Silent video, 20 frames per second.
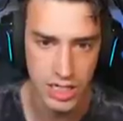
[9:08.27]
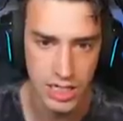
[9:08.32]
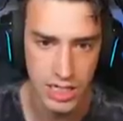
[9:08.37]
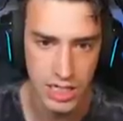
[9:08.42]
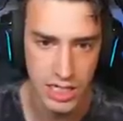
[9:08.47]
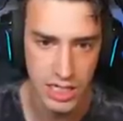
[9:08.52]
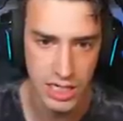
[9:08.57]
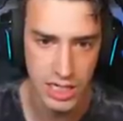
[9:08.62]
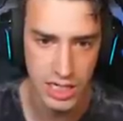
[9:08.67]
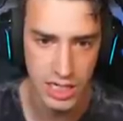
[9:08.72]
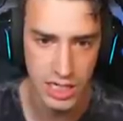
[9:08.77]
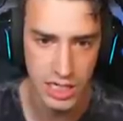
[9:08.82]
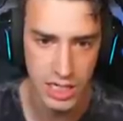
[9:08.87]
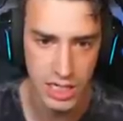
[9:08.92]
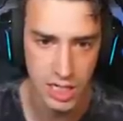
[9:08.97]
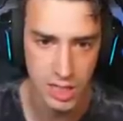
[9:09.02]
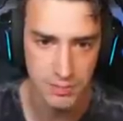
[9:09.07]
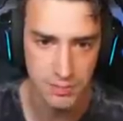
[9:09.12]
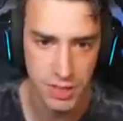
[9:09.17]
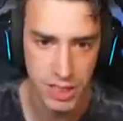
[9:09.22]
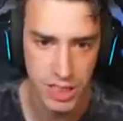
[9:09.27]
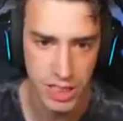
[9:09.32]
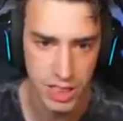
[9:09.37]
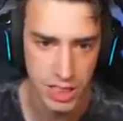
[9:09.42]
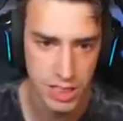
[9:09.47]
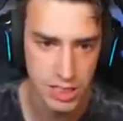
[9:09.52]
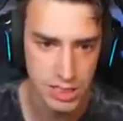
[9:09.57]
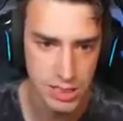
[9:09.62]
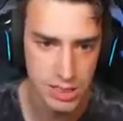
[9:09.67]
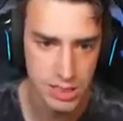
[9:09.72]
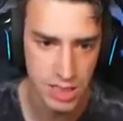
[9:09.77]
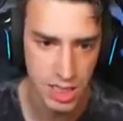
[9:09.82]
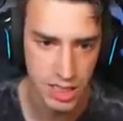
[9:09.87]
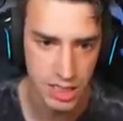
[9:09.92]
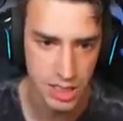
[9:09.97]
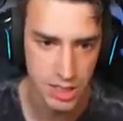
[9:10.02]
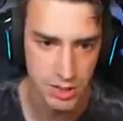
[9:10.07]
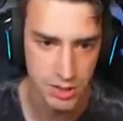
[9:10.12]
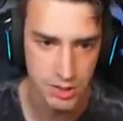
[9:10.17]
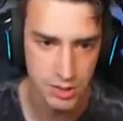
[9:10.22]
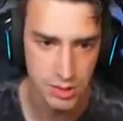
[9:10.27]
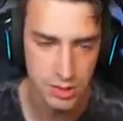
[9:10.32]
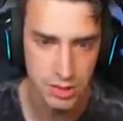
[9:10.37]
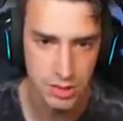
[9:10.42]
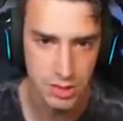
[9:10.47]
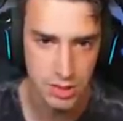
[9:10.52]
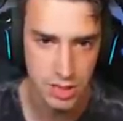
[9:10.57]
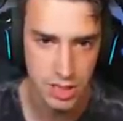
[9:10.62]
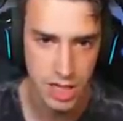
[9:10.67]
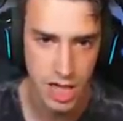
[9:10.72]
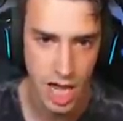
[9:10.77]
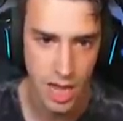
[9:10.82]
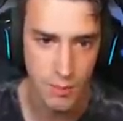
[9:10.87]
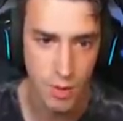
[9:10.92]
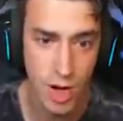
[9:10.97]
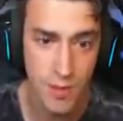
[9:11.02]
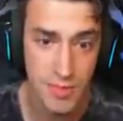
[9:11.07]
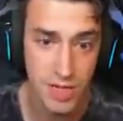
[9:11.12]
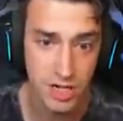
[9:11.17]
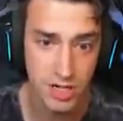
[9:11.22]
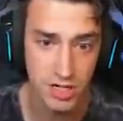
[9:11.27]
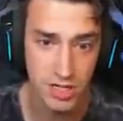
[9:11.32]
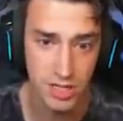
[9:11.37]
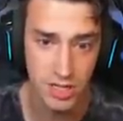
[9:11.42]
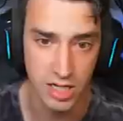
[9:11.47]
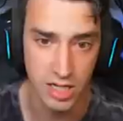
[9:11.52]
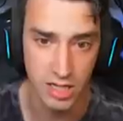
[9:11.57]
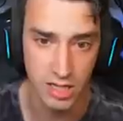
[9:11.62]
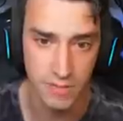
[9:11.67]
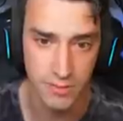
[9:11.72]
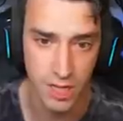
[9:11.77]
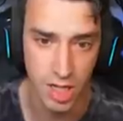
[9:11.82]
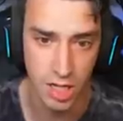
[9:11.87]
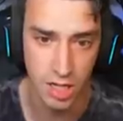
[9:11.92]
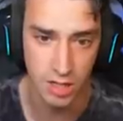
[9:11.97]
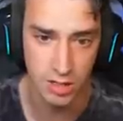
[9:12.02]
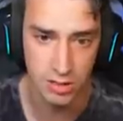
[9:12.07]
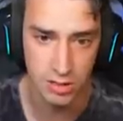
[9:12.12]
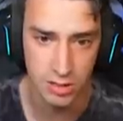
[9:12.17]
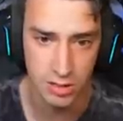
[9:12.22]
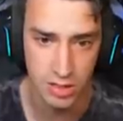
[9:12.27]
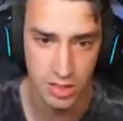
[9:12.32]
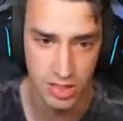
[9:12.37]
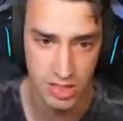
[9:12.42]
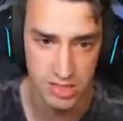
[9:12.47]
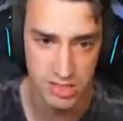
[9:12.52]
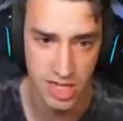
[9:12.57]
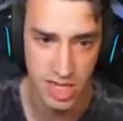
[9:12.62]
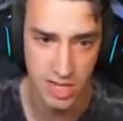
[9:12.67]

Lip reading: Hit it, please. Thank you. I'm way better at hitting the ball in this